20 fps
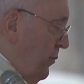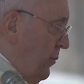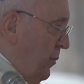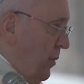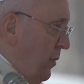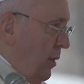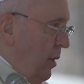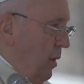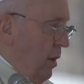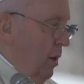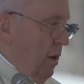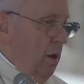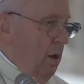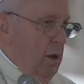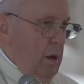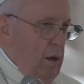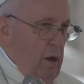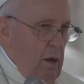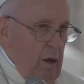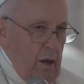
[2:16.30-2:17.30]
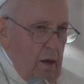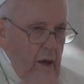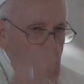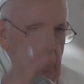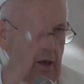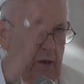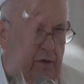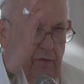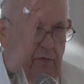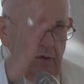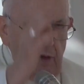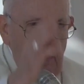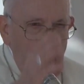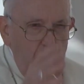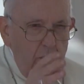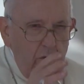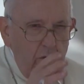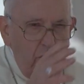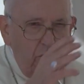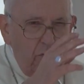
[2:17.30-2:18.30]
as excessive.
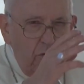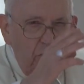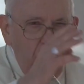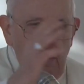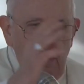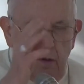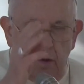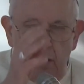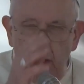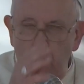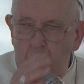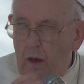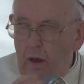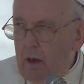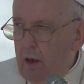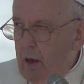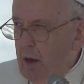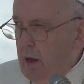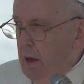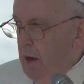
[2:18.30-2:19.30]
Jessica Easthope, Currents